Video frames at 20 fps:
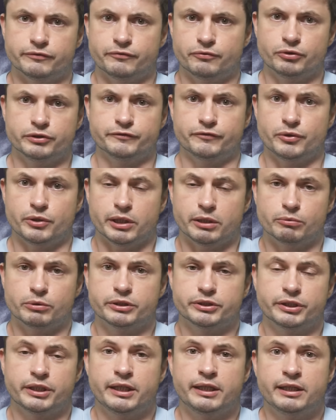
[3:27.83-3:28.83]
the first few
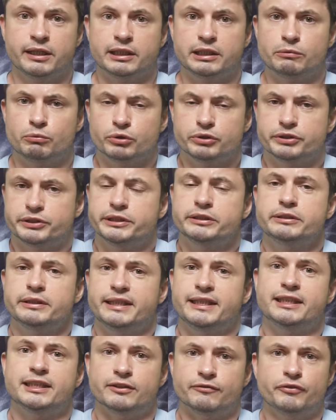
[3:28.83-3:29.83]
hours, they were still
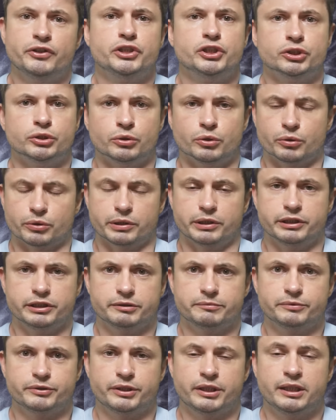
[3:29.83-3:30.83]
individual
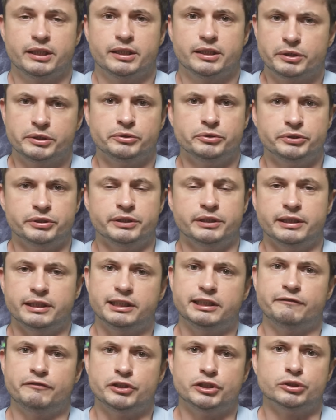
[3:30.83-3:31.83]
organisms producing
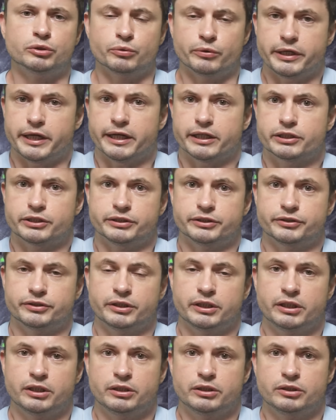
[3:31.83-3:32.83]
individual
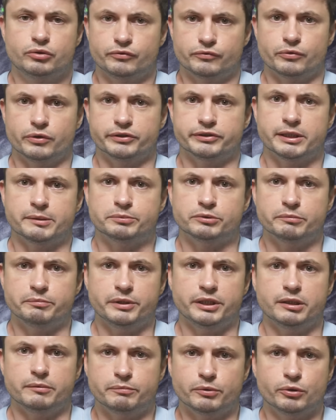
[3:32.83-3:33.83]
reactions to, for example,
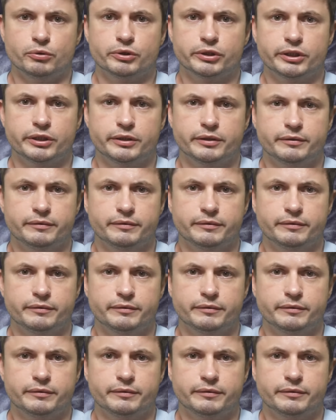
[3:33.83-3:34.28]
being poked,